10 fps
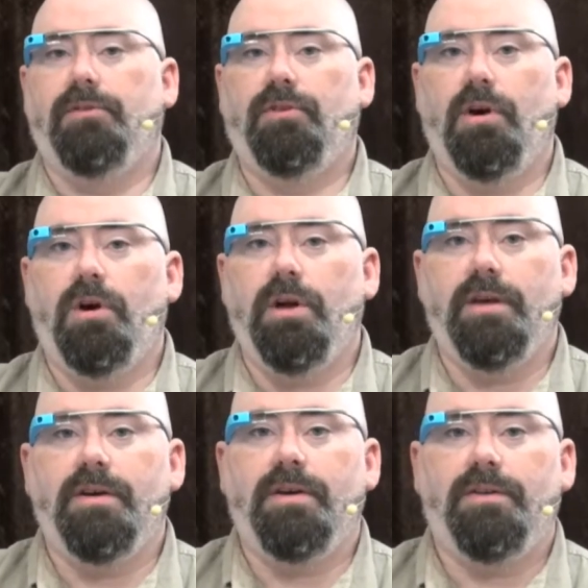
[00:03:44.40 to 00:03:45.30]
So
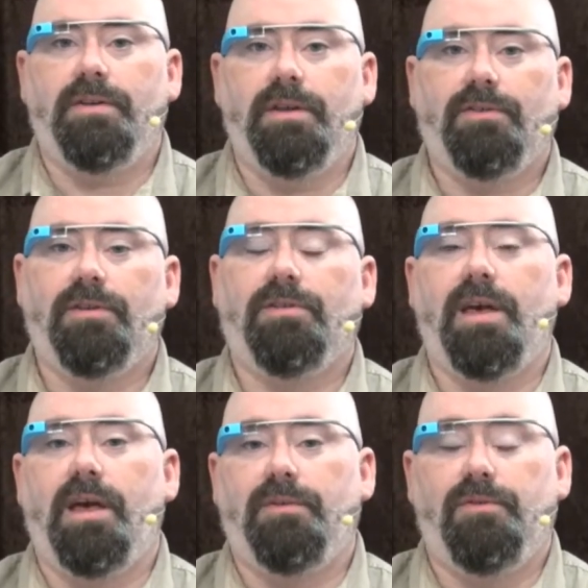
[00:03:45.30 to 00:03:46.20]
it's
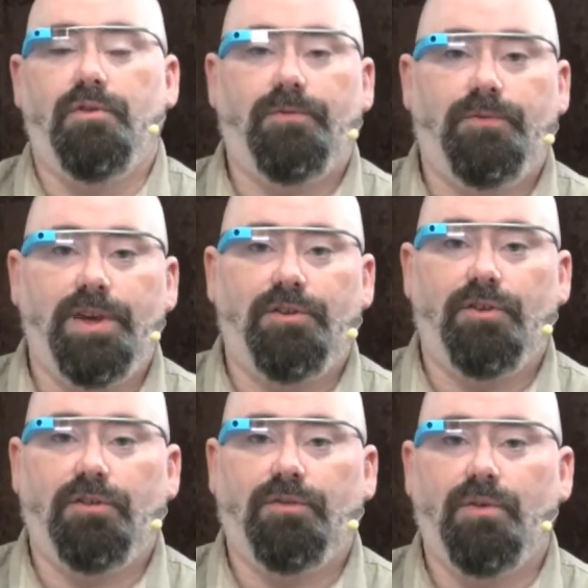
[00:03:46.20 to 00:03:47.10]
new
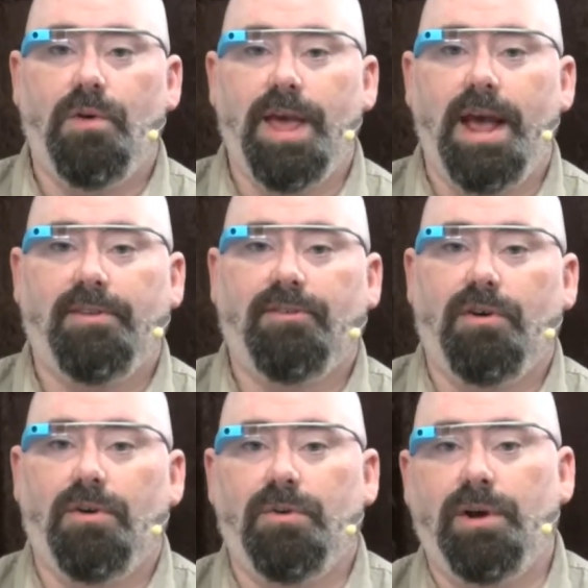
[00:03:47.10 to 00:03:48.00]
features for that.
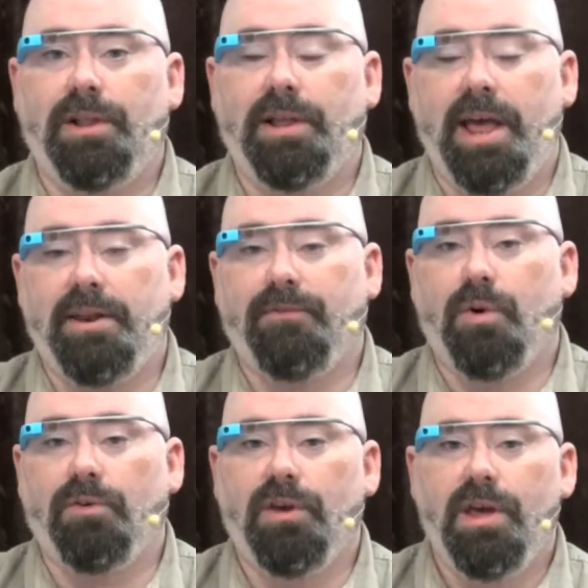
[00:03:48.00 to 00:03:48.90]
So and of
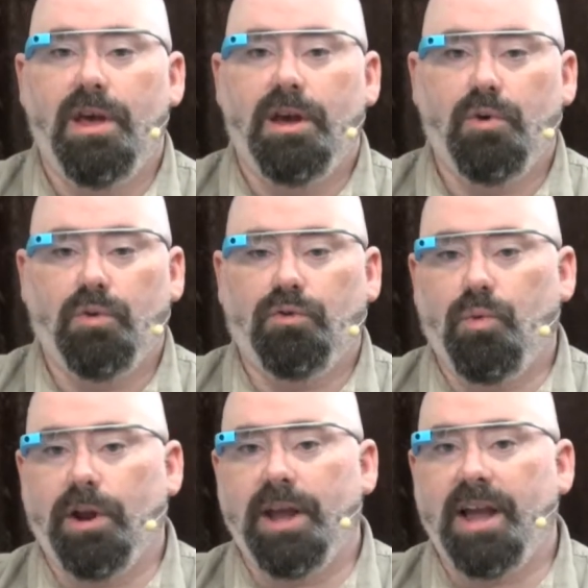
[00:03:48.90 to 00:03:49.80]
course Google's
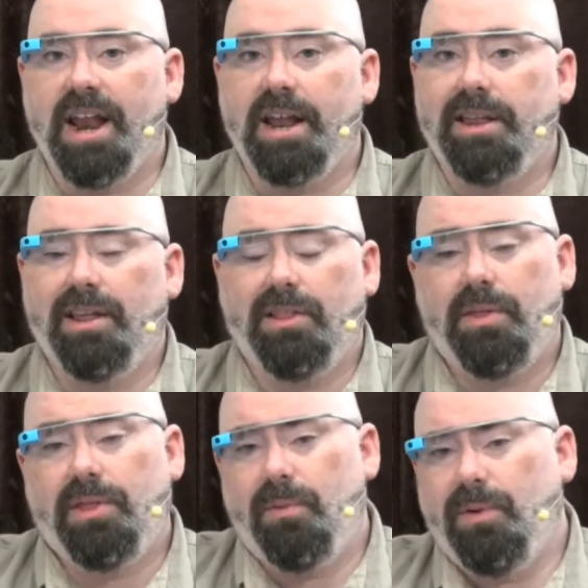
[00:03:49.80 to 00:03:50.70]
working on it.
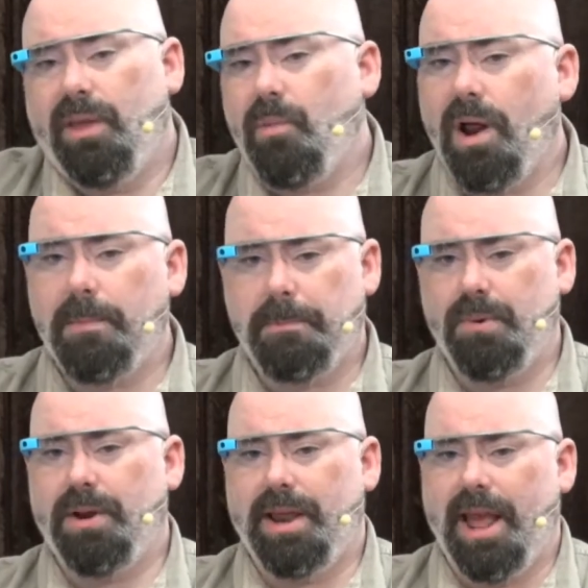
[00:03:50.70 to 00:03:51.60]
They really want to
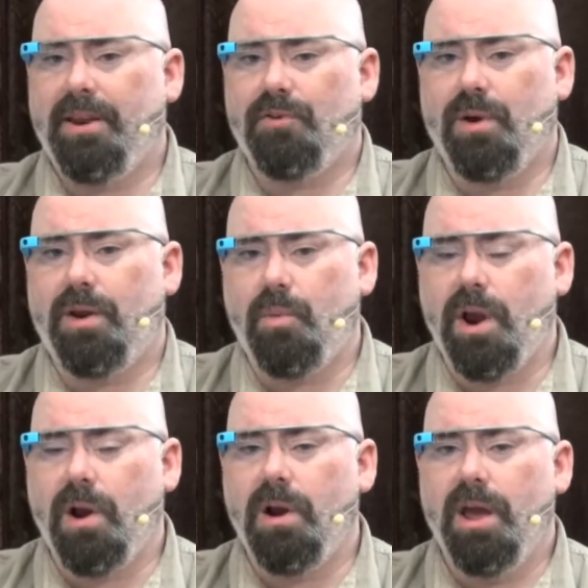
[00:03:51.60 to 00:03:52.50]
put Android
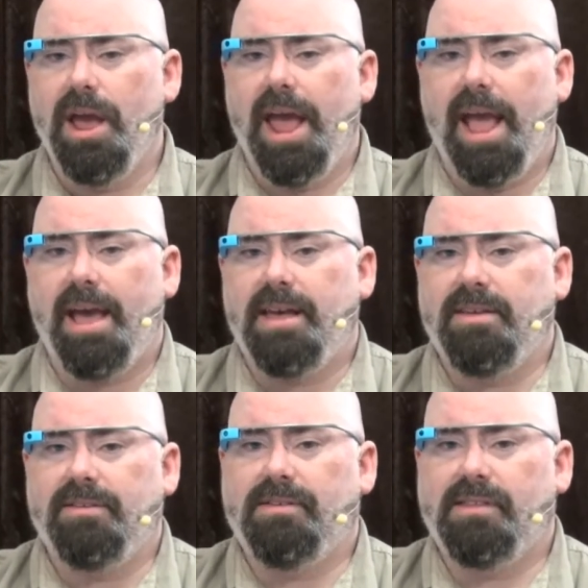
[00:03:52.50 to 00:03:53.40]
Wear
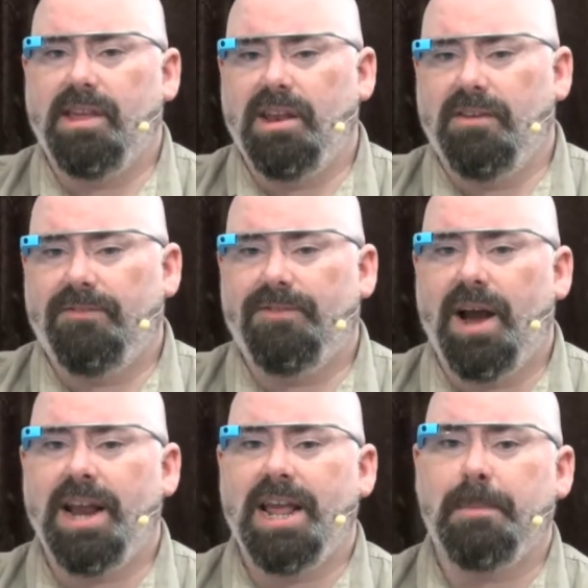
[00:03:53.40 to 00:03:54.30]
as the
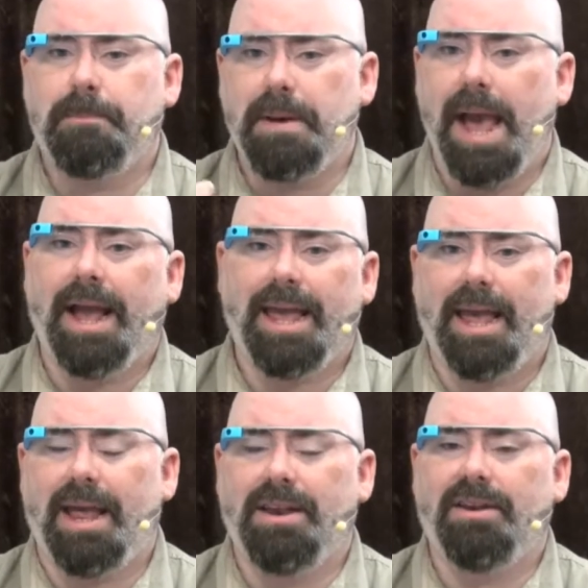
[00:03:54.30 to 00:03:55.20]
defining back
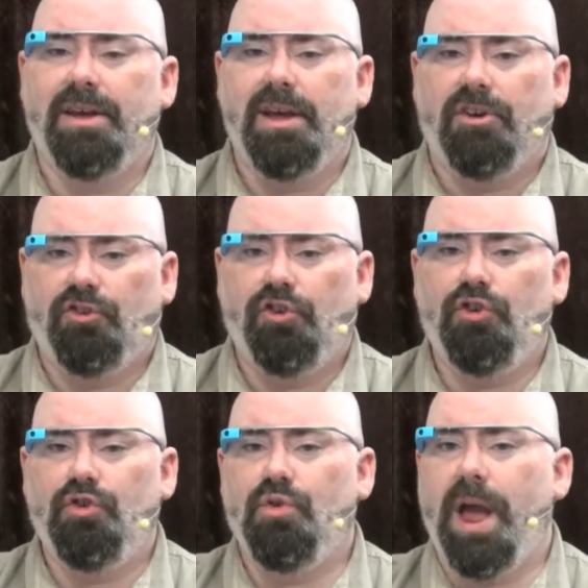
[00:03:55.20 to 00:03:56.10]
end
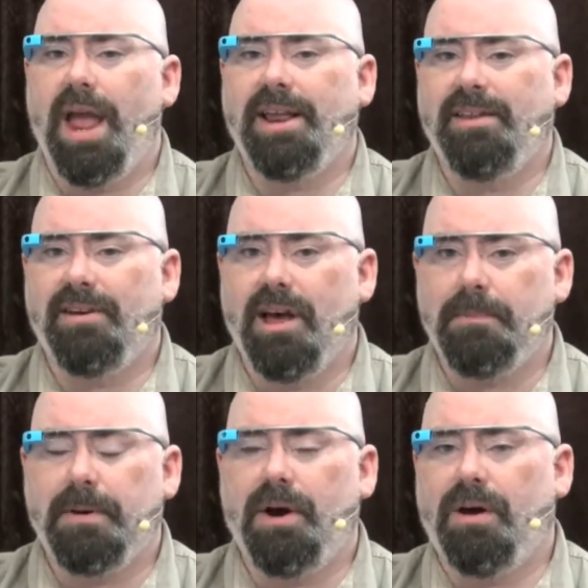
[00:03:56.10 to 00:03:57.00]
to any
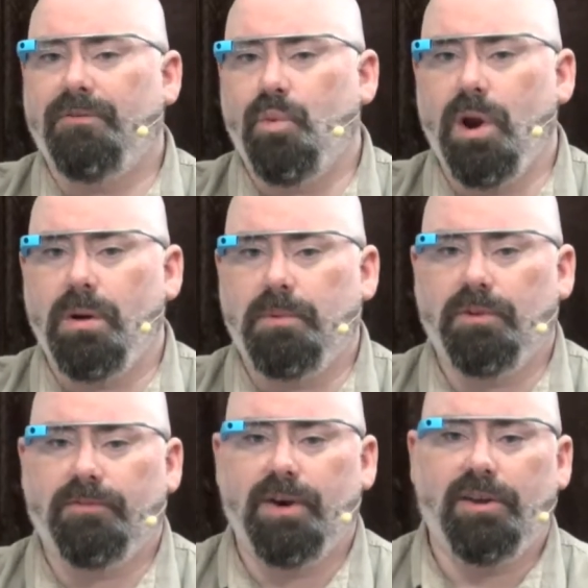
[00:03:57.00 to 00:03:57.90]
type of wearable
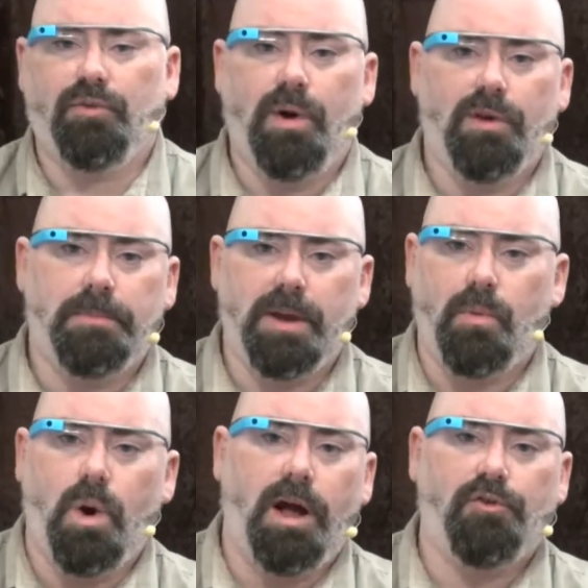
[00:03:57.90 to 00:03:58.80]
device, whether it be a
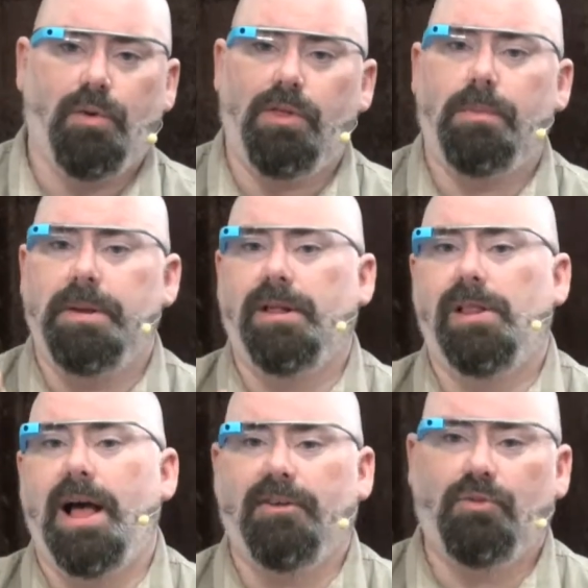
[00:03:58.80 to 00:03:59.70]
watch, whether it be
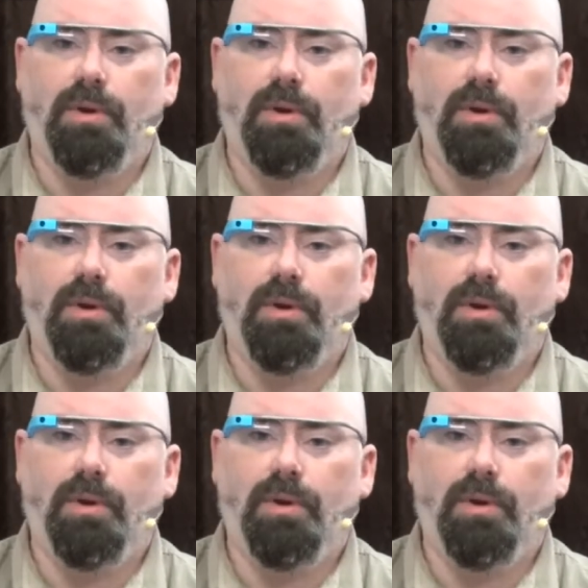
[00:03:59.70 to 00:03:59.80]
glass,